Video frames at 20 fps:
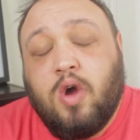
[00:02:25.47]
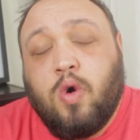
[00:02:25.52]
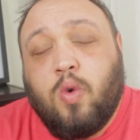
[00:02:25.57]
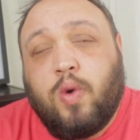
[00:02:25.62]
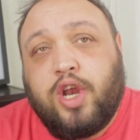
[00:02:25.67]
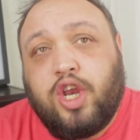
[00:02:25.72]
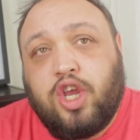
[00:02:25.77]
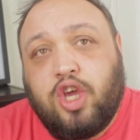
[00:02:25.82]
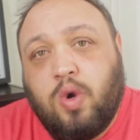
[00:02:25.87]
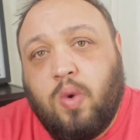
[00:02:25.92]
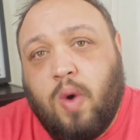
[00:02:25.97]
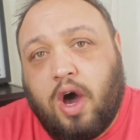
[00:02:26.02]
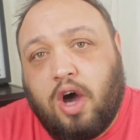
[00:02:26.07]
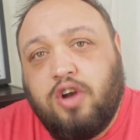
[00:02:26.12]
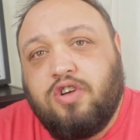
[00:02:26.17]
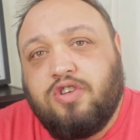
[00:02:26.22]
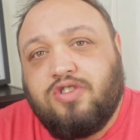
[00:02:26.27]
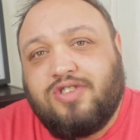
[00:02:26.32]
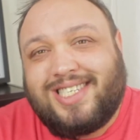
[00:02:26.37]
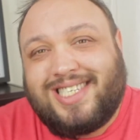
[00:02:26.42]
When you
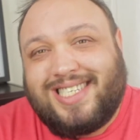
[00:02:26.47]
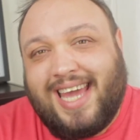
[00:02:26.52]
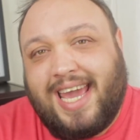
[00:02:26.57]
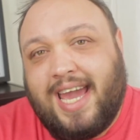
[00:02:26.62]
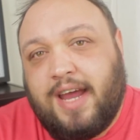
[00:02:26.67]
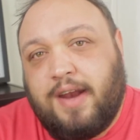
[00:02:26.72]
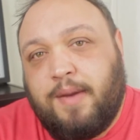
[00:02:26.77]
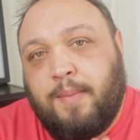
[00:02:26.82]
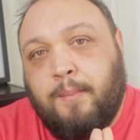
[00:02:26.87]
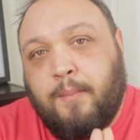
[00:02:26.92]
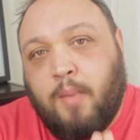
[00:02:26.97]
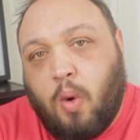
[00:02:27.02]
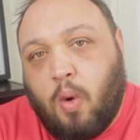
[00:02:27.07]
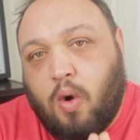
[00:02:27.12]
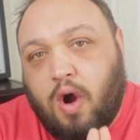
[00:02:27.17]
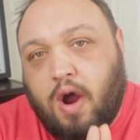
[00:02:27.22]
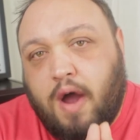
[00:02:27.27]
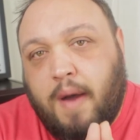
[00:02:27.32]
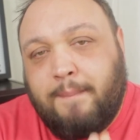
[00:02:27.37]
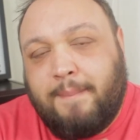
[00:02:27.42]
understand
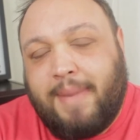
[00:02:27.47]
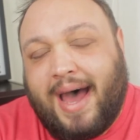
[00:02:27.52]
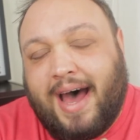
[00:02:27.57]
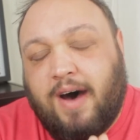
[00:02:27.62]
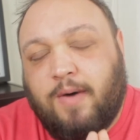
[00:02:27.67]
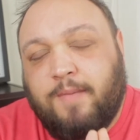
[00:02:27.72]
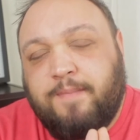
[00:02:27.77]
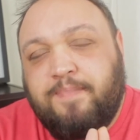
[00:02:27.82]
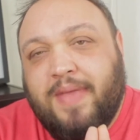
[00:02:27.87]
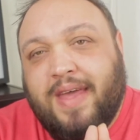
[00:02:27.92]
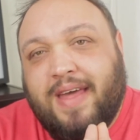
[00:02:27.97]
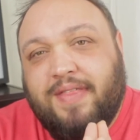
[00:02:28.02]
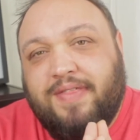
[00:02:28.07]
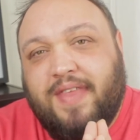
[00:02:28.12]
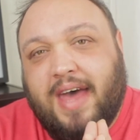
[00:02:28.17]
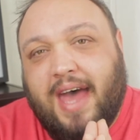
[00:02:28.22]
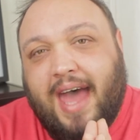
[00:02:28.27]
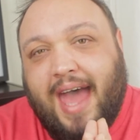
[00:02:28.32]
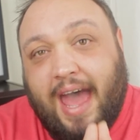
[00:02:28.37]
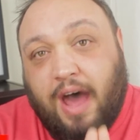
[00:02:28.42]
more about
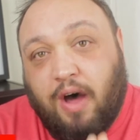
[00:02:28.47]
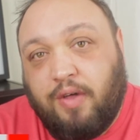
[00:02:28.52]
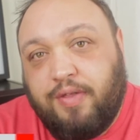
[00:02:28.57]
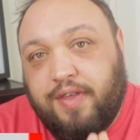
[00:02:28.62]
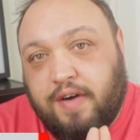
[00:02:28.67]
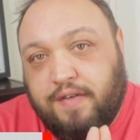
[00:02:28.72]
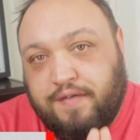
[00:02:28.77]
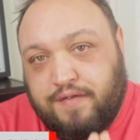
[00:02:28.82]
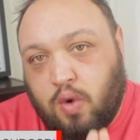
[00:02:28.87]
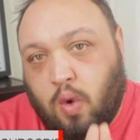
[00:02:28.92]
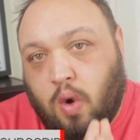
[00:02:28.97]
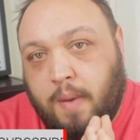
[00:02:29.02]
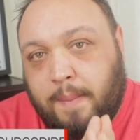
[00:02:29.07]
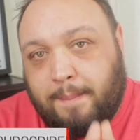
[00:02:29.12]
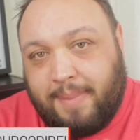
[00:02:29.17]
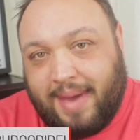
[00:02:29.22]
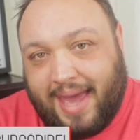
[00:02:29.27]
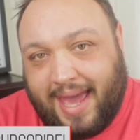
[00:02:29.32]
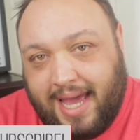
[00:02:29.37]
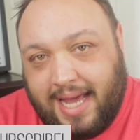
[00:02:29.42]
the health of your
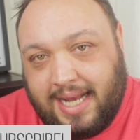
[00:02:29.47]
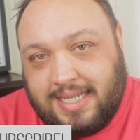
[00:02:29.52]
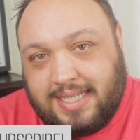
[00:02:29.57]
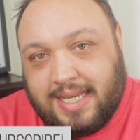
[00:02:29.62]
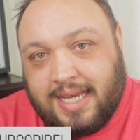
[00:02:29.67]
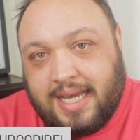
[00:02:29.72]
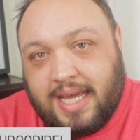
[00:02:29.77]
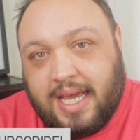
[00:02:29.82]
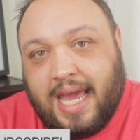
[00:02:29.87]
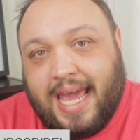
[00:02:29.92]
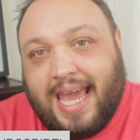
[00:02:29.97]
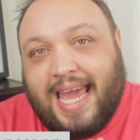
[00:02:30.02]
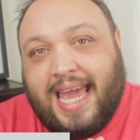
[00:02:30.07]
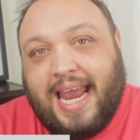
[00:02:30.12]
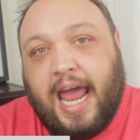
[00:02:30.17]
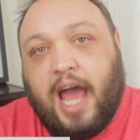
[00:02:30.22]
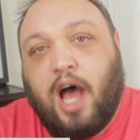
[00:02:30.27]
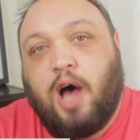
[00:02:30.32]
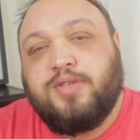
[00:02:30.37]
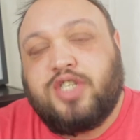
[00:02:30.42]
pet,
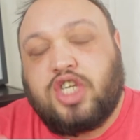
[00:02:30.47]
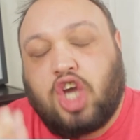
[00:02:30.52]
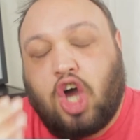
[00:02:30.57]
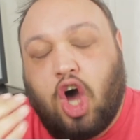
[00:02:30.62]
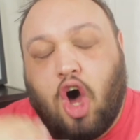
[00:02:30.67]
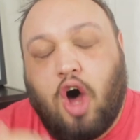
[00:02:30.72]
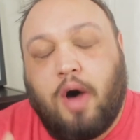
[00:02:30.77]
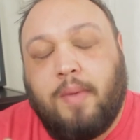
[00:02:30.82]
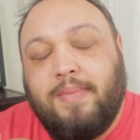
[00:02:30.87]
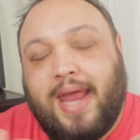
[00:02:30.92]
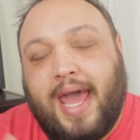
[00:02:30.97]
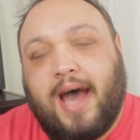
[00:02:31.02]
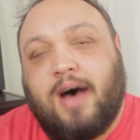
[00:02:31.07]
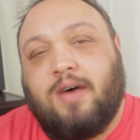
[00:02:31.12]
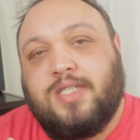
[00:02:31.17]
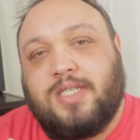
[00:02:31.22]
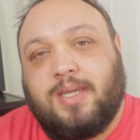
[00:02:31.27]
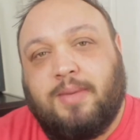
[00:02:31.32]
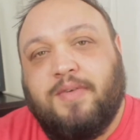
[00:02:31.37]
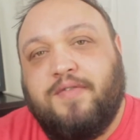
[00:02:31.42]
it helps calm
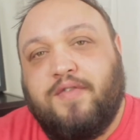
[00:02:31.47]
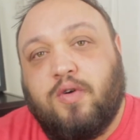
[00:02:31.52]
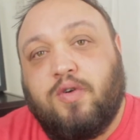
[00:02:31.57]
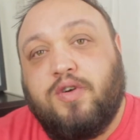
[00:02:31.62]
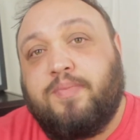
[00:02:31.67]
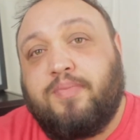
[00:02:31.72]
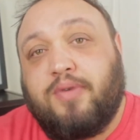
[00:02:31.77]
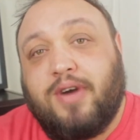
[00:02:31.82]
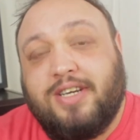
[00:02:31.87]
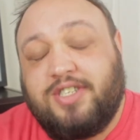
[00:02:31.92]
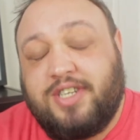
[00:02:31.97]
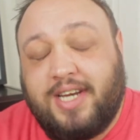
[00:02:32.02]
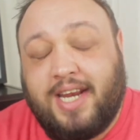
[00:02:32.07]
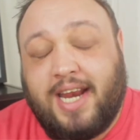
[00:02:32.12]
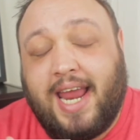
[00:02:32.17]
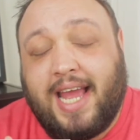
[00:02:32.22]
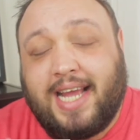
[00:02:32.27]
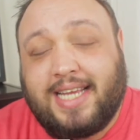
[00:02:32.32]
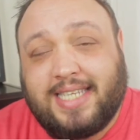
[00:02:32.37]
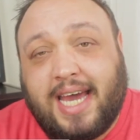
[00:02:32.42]
down some of your depression
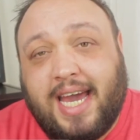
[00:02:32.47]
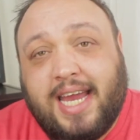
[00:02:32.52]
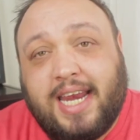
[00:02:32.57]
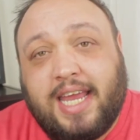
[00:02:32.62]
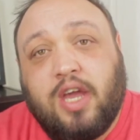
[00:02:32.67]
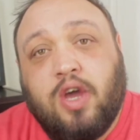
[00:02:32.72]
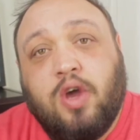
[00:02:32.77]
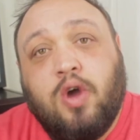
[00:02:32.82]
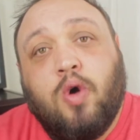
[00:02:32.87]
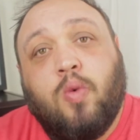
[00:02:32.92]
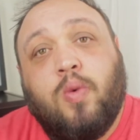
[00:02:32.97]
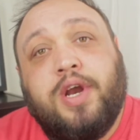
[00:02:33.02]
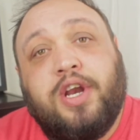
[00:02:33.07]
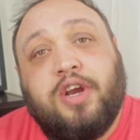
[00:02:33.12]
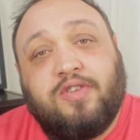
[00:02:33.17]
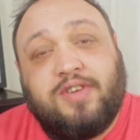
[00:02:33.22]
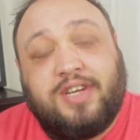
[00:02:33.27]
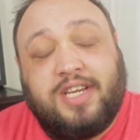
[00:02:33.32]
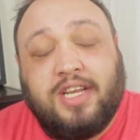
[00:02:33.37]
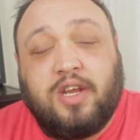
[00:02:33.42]
and anxiety when
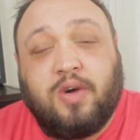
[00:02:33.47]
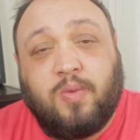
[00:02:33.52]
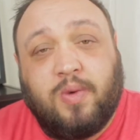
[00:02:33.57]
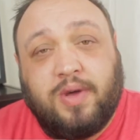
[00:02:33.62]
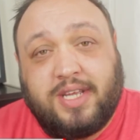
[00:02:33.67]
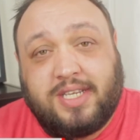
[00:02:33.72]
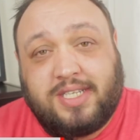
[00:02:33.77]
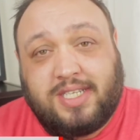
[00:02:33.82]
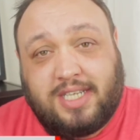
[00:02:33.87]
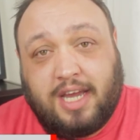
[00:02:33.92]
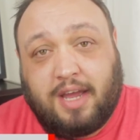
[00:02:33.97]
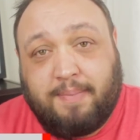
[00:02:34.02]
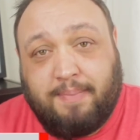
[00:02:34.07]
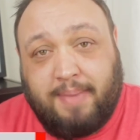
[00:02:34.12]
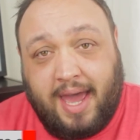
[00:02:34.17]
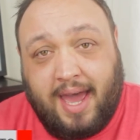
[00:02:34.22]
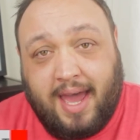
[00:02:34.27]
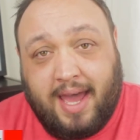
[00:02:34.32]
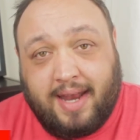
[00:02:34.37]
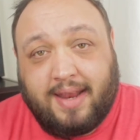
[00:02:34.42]
you're dealing with a sick
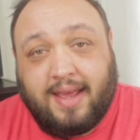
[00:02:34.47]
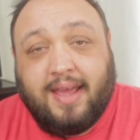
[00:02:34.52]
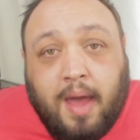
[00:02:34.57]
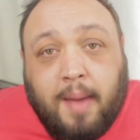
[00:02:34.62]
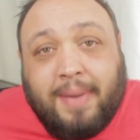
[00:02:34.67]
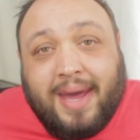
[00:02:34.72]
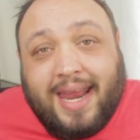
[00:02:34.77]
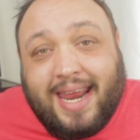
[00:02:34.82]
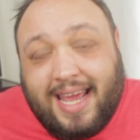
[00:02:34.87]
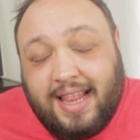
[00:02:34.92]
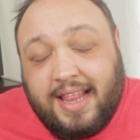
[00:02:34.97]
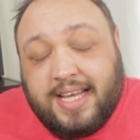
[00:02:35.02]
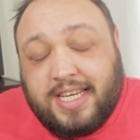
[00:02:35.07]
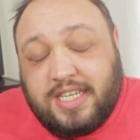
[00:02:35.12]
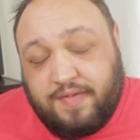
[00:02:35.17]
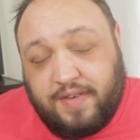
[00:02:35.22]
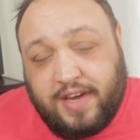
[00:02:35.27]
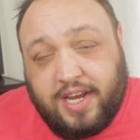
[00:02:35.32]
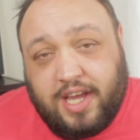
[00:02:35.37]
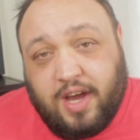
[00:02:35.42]
pet. But in
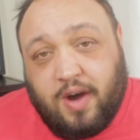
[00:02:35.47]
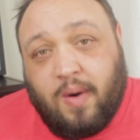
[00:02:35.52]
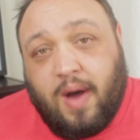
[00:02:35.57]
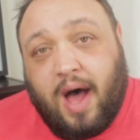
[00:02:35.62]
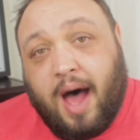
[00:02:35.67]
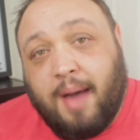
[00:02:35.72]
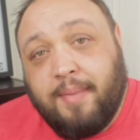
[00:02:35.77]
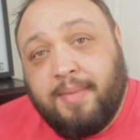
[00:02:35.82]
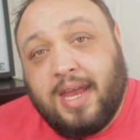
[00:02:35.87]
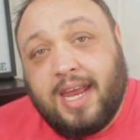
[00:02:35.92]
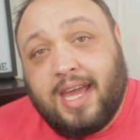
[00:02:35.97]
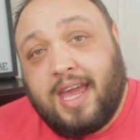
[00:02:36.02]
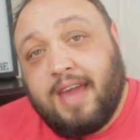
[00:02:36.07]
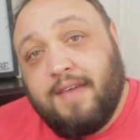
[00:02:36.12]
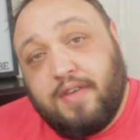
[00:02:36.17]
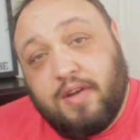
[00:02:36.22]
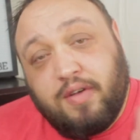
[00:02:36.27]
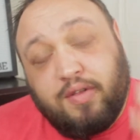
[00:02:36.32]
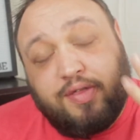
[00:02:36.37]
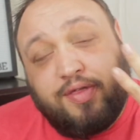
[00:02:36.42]
this video, I'm gonna
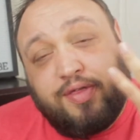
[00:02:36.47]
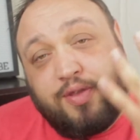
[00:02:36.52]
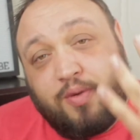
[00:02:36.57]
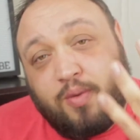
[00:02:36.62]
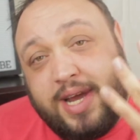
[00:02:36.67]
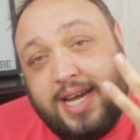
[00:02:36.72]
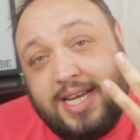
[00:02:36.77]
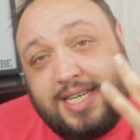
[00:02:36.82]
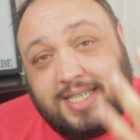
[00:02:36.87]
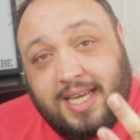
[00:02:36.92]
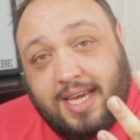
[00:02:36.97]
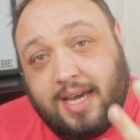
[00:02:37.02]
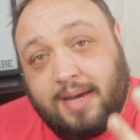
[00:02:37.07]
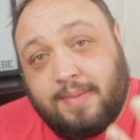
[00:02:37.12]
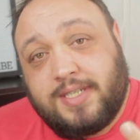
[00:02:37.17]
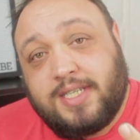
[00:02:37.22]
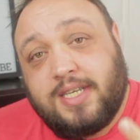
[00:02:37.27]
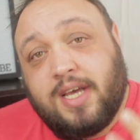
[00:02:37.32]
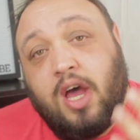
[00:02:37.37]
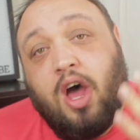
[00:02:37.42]
give you 3
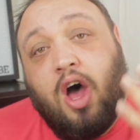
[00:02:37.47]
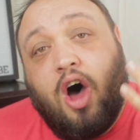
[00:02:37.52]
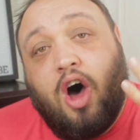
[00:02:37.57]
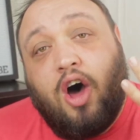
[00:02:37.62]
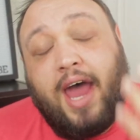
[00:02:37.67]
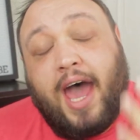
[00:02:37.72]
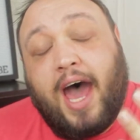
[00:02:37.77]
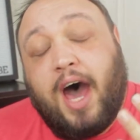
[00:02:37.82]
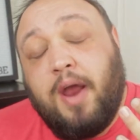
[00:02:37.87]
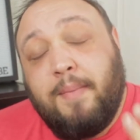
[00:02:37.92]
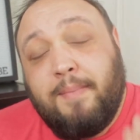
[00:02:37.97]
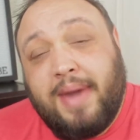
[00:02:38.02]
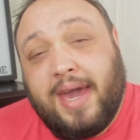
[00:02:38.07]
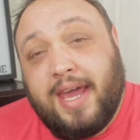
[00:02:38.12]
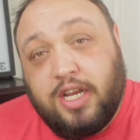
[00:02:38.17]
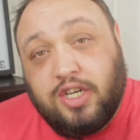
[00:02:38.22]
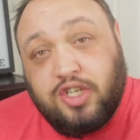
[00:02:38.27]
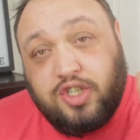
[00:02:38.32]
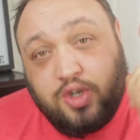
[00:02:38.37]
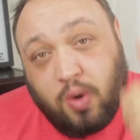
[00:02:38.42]
tips on how to
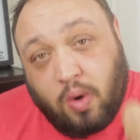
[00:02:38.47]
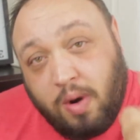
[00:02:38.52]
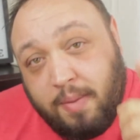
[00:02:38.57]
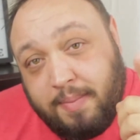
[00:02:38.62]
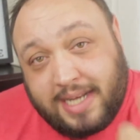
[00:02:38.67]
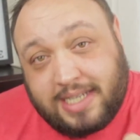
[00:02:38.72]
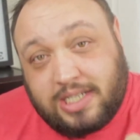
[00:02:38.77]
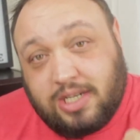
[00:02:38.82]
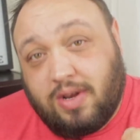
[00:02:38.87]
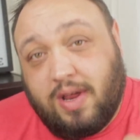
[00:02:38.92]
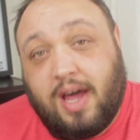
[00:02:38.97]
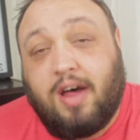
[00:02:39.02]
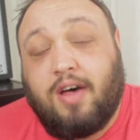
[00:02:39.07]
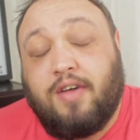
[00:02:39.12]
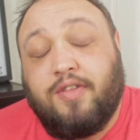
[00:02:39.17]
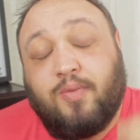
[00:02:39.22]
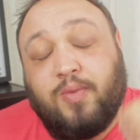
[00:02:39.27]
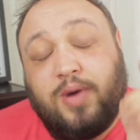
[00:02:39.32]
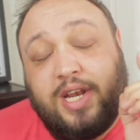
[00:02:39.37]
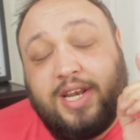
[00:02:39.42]
manage your mental
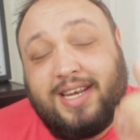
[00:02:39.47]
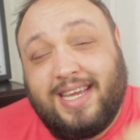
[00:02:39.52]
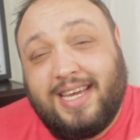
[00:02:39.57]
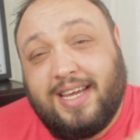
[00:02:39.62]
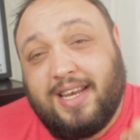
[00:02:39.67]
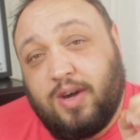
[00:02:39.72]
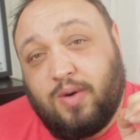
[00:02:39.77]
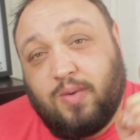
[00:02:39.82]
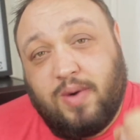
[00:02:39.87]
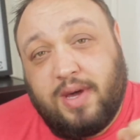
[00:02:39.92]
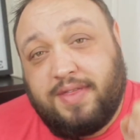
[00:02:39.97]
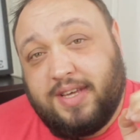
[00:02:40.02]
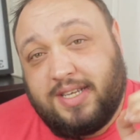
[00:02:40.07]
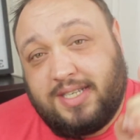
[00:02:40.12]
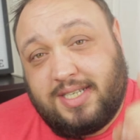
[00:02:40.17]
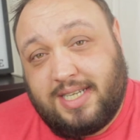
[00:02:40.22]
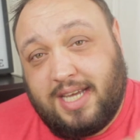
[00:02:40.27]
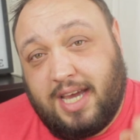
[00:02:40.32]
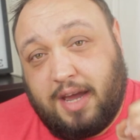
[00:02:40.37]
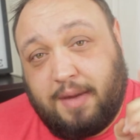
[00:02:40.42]
health when dealing with a
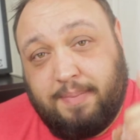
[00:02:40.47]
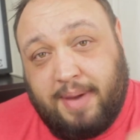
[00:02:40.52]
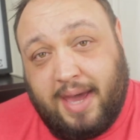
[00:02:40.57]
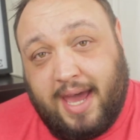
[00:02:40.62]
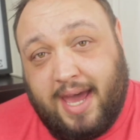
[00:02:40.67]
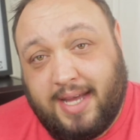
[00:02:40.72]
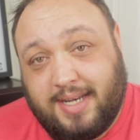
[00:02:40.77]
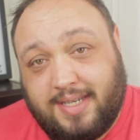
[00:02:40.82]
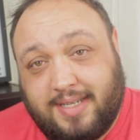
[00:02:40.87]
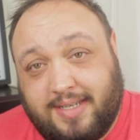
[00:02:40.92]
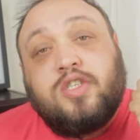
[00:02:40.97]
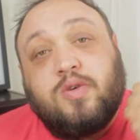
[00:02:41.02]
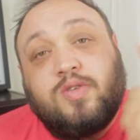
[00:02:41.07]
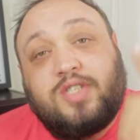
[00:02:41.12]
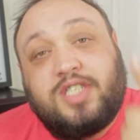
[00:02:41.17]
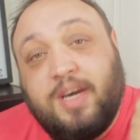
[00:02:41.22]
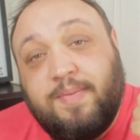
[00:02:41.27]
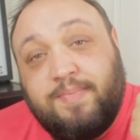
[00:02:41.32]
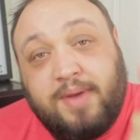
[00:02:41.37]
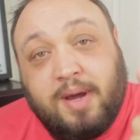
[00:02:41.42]
sick pet. So
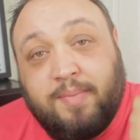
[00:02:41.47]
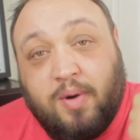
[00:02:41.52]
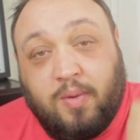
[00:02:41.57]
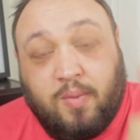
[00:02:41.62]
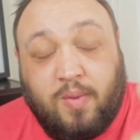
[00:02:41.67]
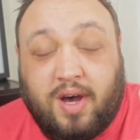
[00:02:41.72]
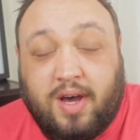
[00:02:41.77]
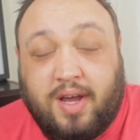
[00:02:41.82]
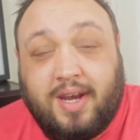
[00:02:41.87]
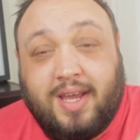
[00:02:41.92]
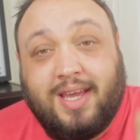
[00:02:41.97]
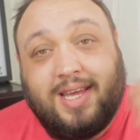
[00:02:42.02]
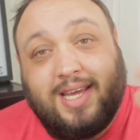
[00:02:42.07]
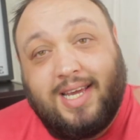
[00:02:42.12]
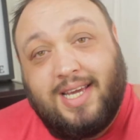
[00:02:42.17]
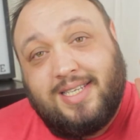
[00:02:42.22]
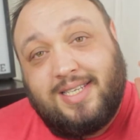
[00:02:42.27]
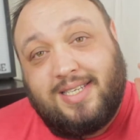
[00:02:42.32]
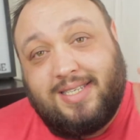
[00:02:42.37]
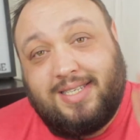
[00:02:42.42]
tip number 1
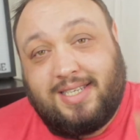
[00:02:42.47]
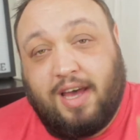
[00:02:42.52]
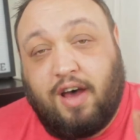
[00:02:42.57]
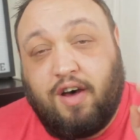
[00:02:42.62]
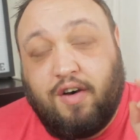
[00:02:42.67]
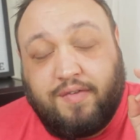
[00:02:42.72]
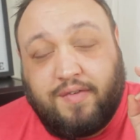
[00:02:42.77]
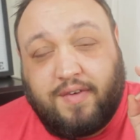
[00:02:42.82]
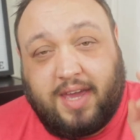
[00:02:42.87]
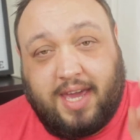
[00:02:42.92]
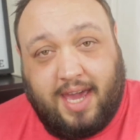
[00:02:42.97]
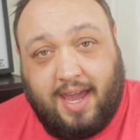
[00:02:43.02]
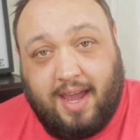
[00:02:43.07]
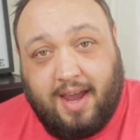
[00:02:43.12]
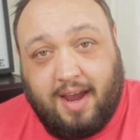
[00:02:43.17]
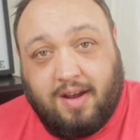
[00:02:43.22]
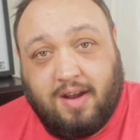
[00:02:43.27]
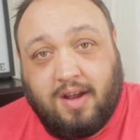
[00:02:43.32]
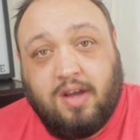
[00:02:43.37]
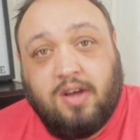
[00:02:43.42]
is
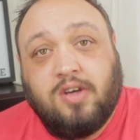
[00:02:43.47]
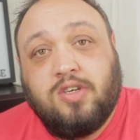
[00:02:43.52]
self-care.